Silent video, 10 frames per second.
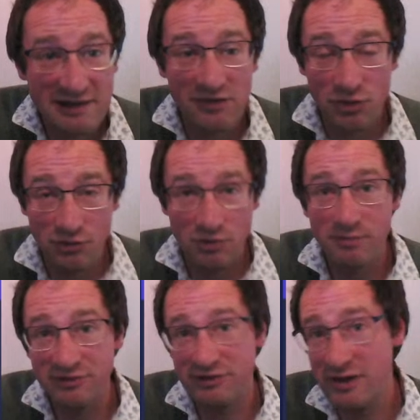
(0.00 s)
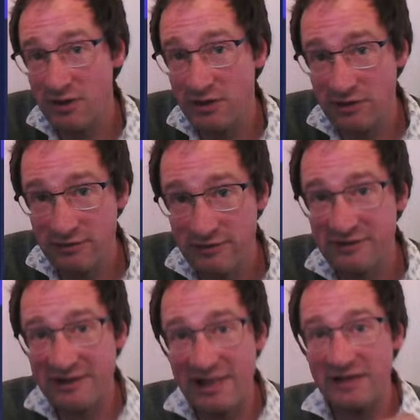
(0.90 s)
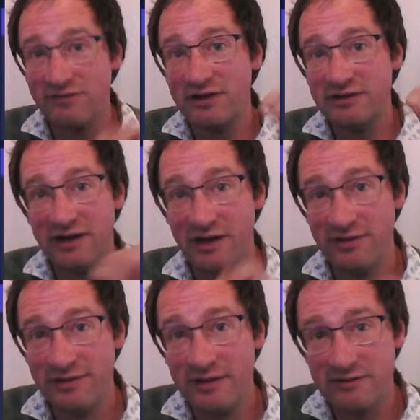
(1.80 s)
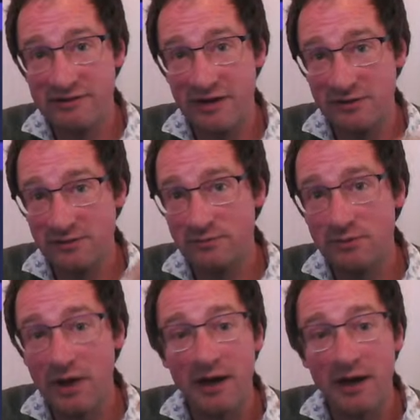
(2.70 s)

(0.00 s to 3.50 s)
like the groups that you can use to selectively turn certain